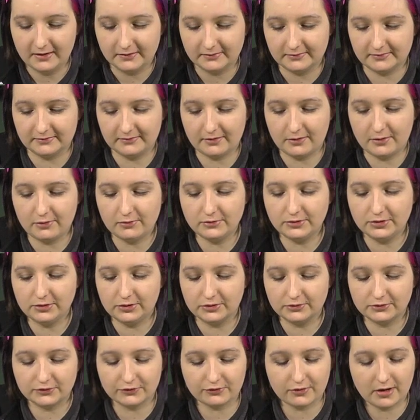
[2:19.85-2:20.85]
So you
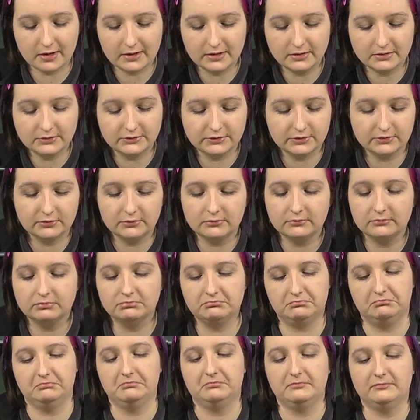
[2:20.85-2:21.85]
could try and
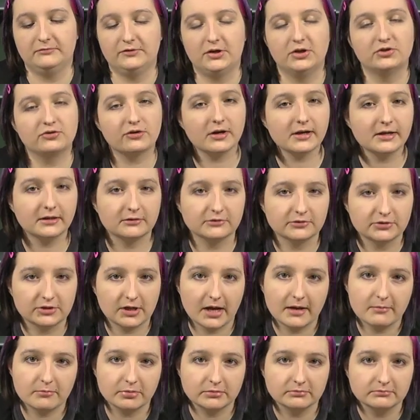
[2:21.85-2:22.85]
do a triangle
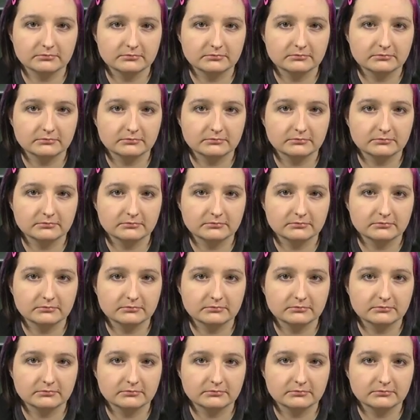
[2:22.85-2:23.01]
shape.